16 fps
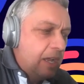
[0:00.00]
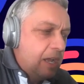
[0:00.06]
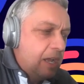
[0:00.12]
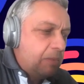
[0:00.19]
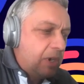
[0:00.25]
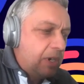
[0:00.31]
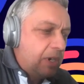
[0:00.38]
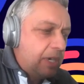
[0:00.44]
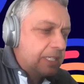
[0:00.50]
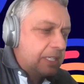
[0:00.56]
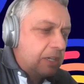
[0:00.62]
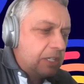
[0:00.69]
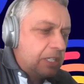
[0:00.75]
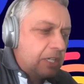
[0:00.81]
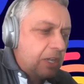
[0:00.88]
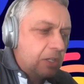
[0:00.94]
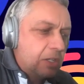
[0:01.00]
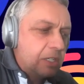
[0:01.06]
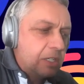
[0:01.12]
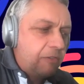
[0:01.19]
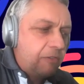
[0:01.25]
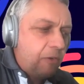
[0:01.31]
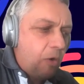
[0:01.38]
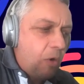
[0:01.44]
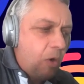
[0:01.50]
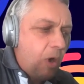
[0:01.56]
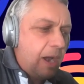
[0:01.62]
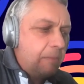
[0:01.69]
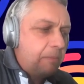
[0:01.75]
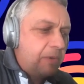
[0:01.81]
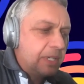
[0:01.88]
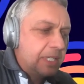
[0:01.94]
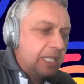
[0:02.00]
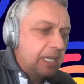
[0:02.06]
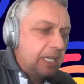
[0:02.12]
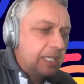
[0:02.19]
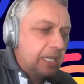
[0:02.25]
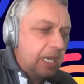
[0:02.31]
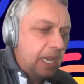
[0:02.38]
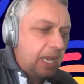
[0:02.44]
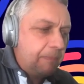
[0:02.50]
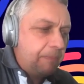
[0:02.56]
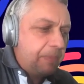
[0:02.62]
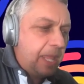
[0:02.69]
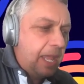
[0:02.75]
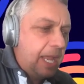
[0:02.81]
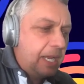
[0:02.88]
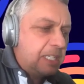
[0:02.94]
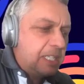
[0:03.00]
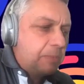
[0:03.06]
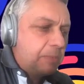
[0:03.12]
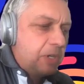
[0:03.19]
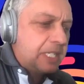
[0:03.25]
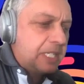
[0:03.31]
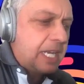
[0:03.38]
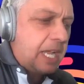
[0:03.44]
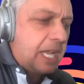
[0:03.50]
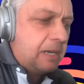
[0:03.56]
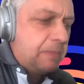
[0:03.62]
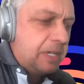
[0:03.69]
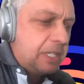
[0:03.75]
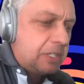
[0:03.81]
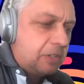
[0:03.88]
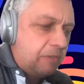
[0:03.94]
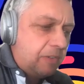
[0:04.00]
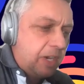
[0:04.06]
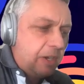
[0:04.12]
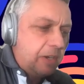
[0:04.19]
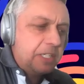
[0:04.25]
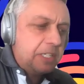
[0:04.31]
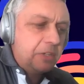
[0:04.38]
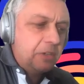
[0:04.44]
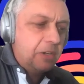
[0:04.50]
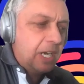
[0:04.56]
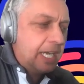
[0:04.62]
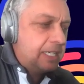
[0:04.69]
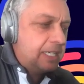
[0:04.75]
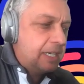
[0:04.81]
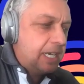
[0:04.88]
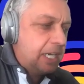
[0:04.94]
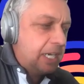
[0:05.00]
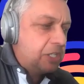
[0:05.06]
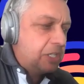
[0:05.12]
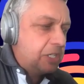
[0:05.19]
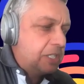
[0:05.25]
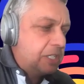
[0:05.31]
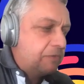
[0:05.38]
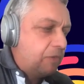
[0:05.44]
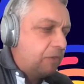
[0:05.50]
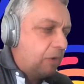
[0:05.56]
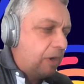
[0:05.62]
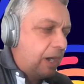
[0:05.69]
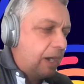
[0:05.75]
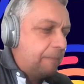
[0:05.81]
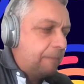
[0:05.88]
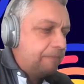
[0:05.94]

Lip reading: Bonnie has consulted for and presented expert statements to various United Nations fora.